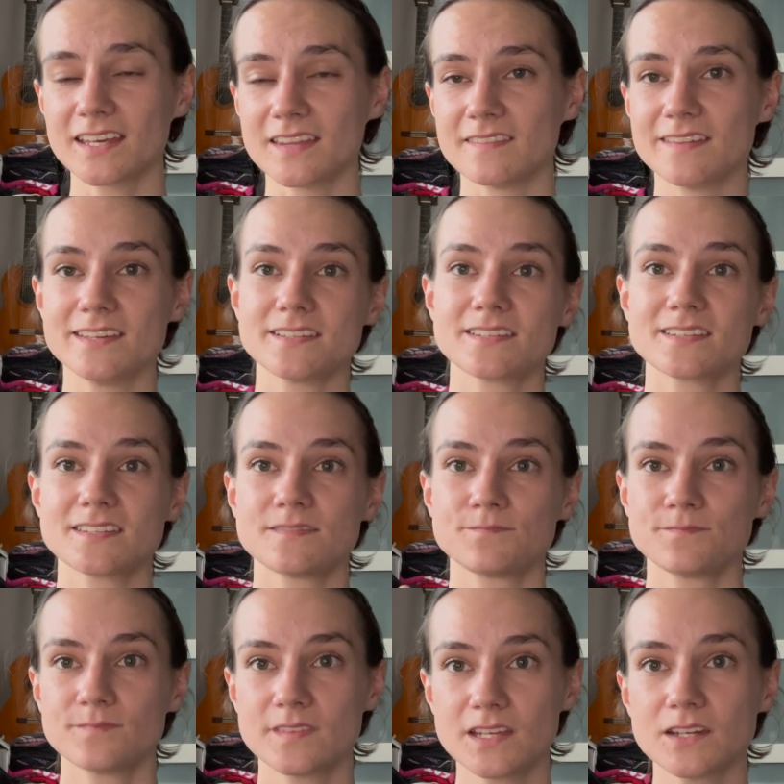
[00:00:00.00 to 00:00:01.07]
in this,
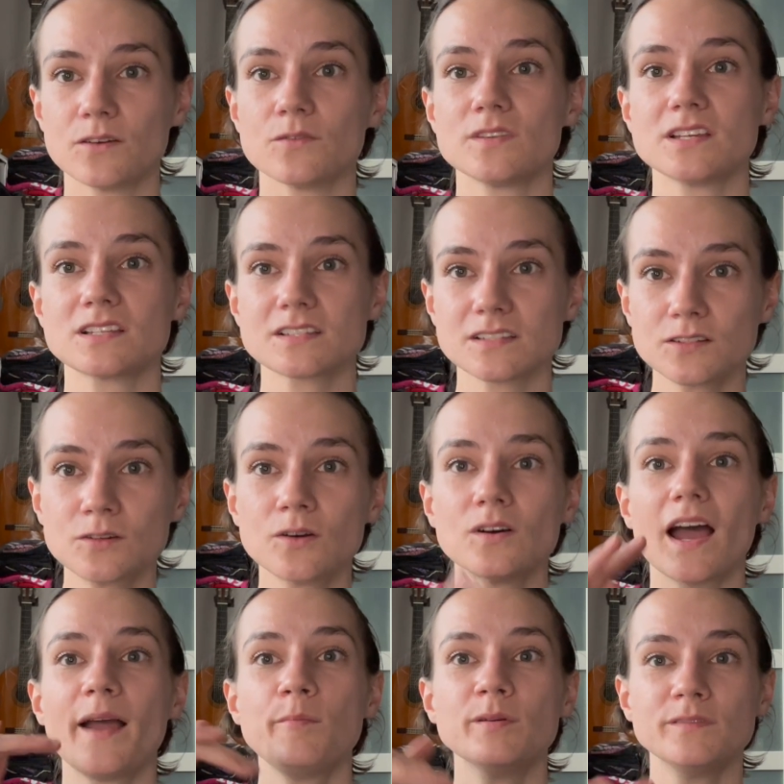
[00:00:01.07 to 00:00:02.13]
you know, this little
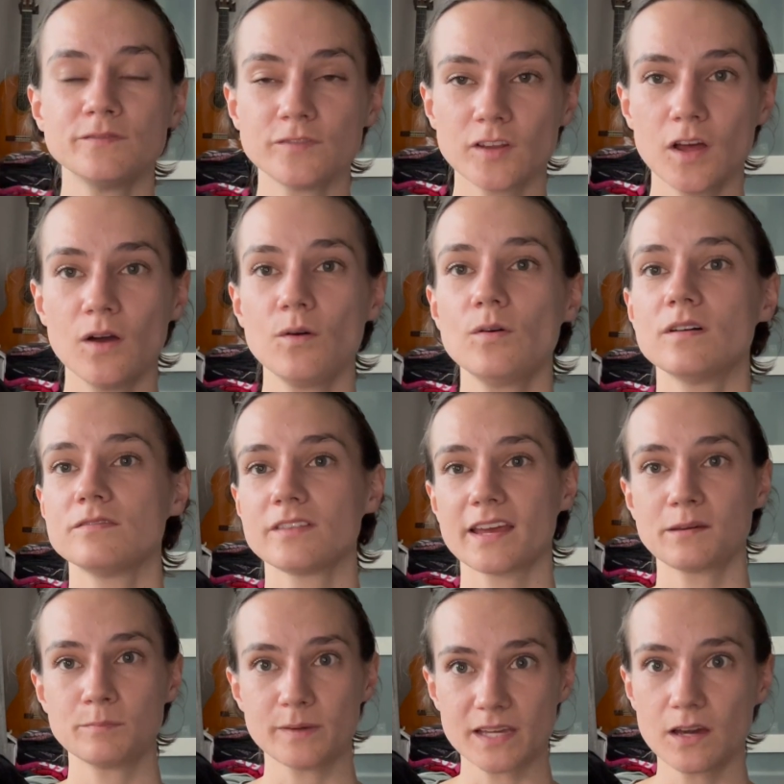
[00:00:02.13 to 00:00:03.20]
ebb and flow of
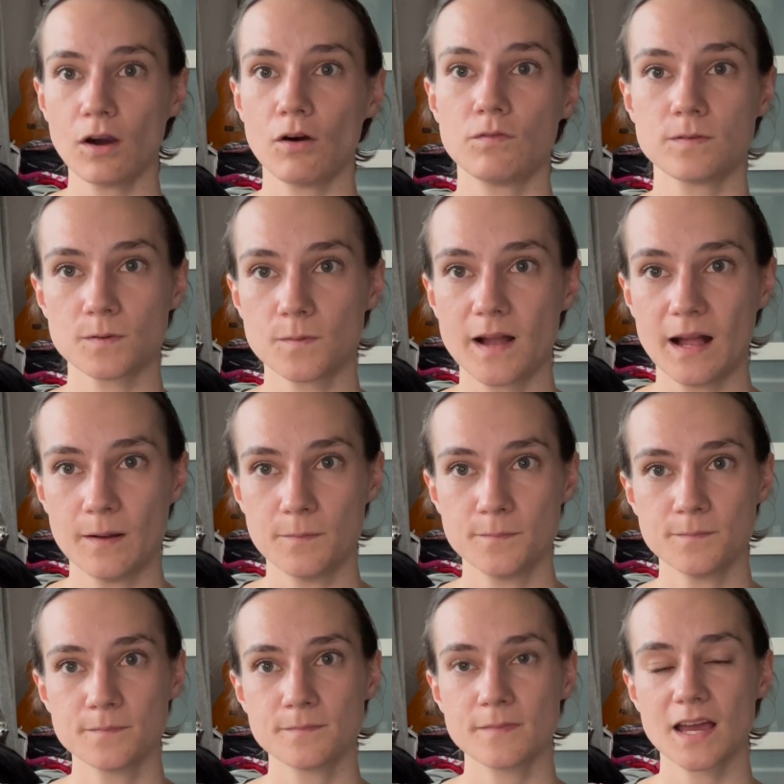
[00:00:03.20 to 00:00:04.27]
like big overwhelm
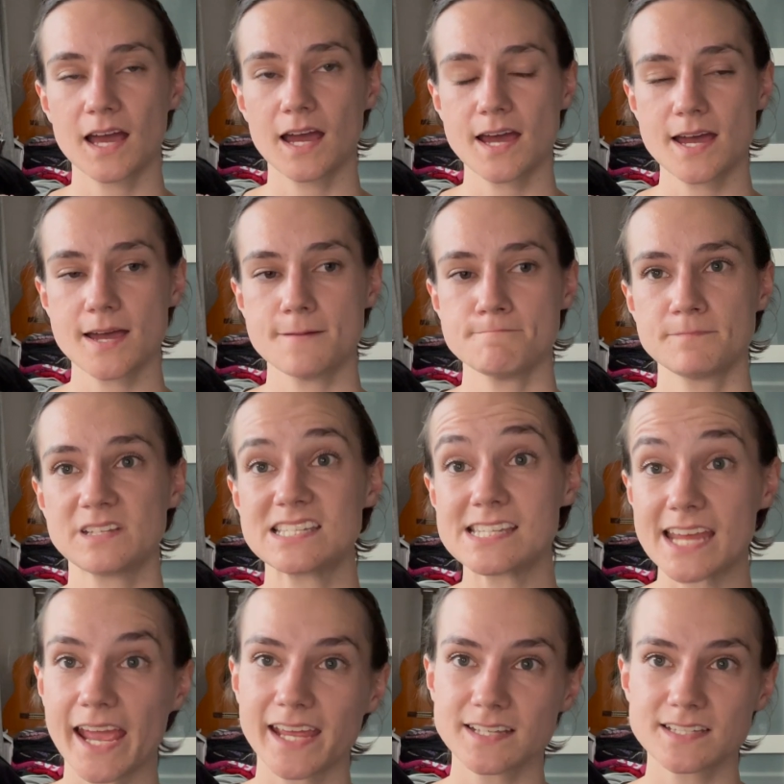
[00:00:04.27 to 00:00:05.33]

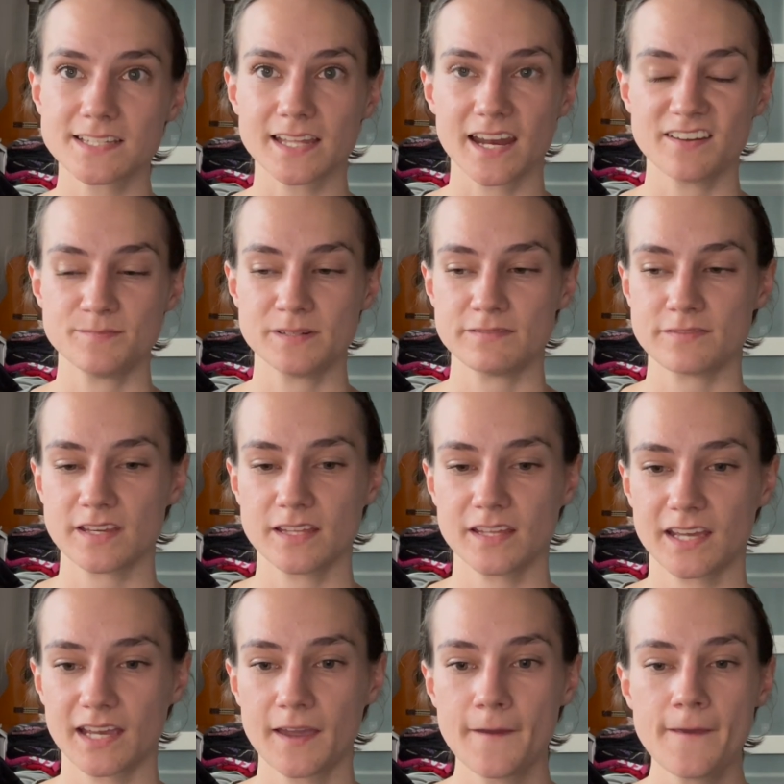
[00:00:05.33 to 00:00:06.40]
states that I've been
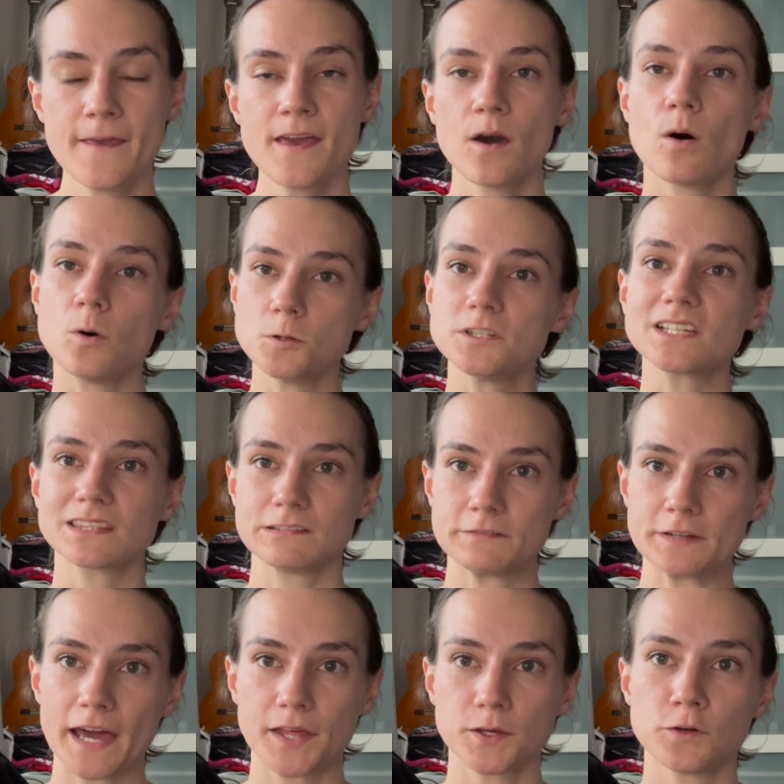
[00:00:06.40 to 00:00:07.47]
feeling, holding the
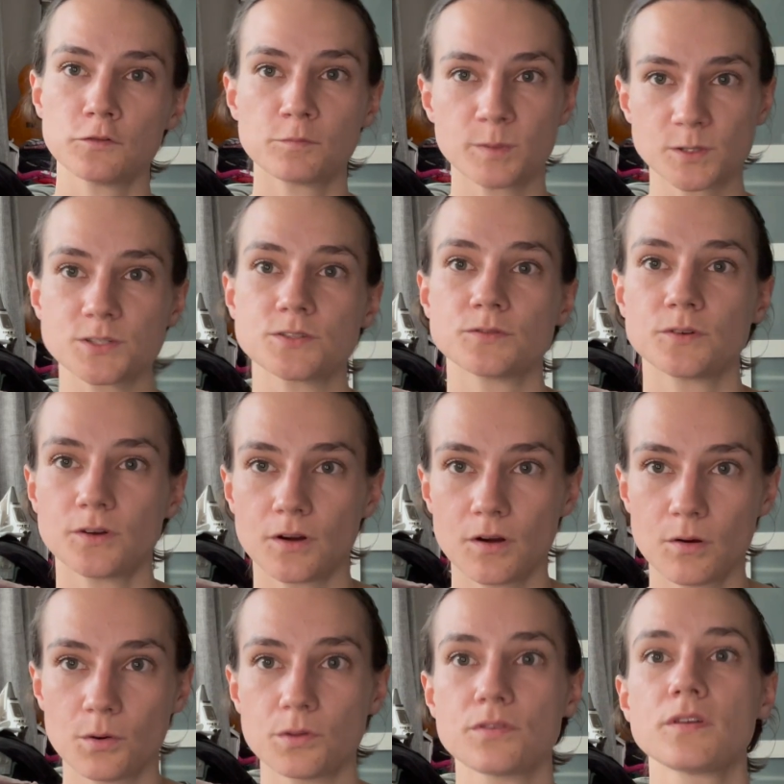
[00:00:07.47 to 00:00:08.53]
value of personal
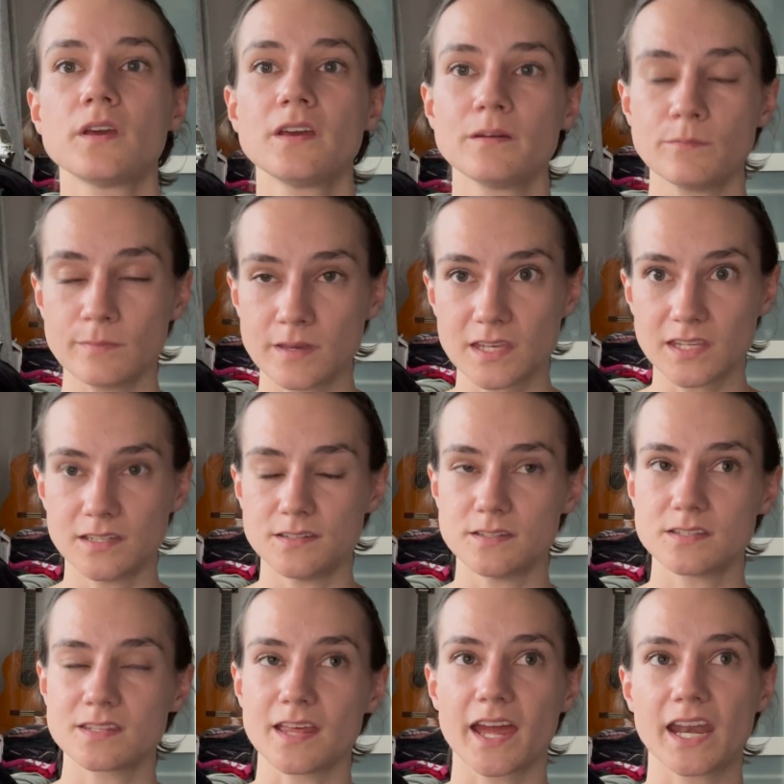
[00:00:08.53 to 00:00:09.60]
growth
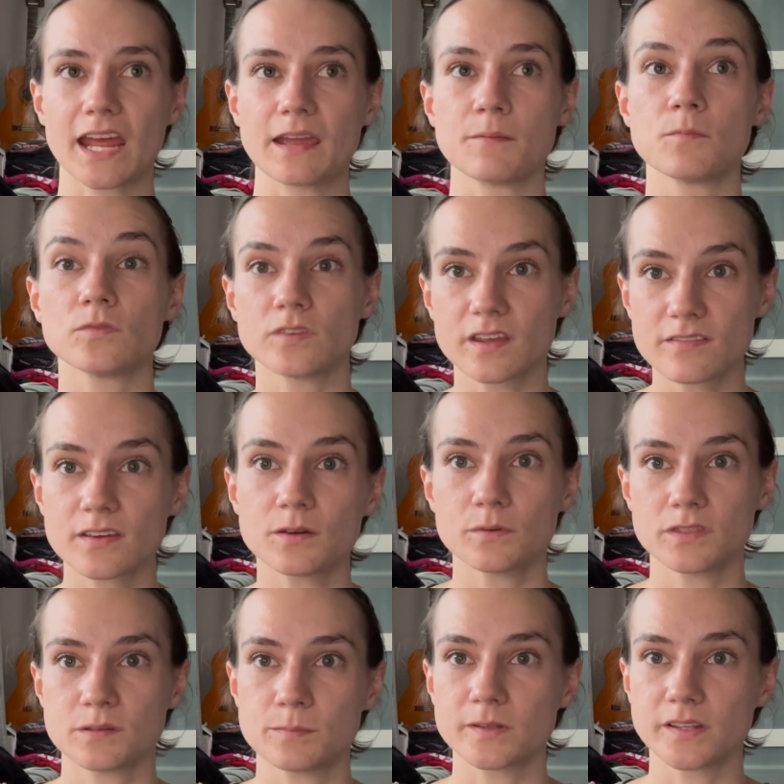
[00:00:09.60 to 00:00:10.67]
means that I am living with
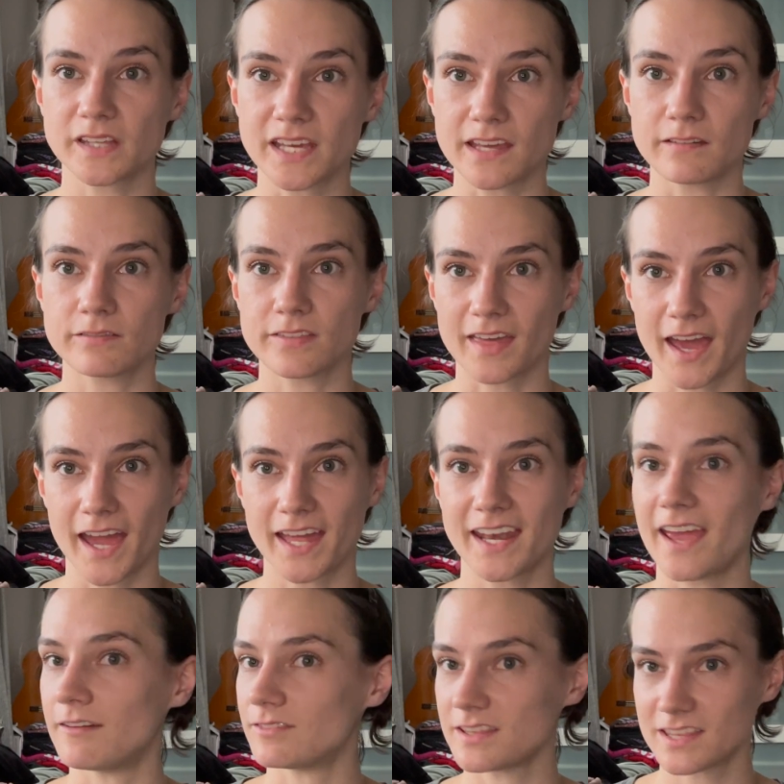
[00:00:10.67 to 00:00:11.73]
the belief that
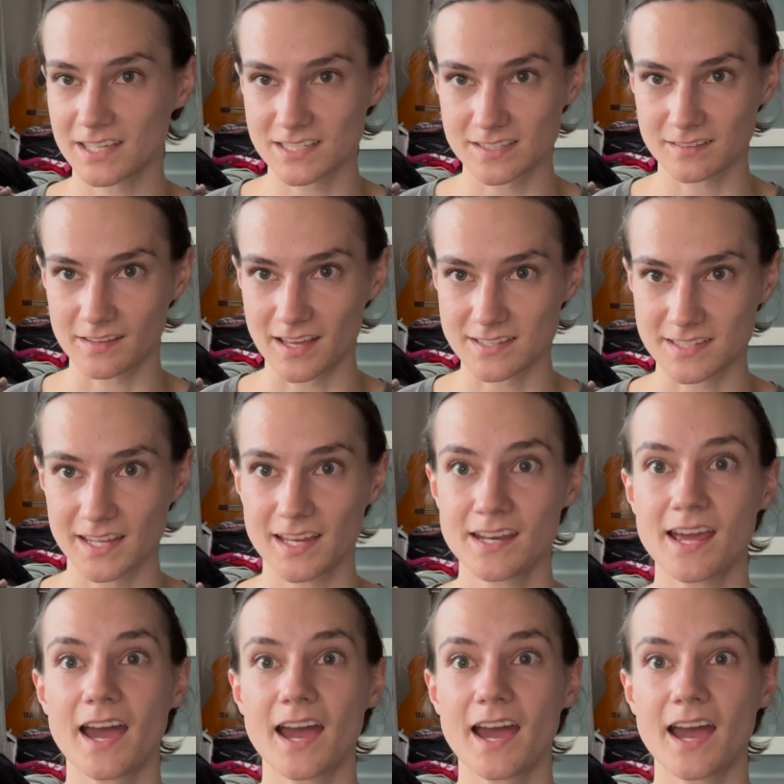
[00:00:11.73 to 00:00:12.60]
everything is a lesson.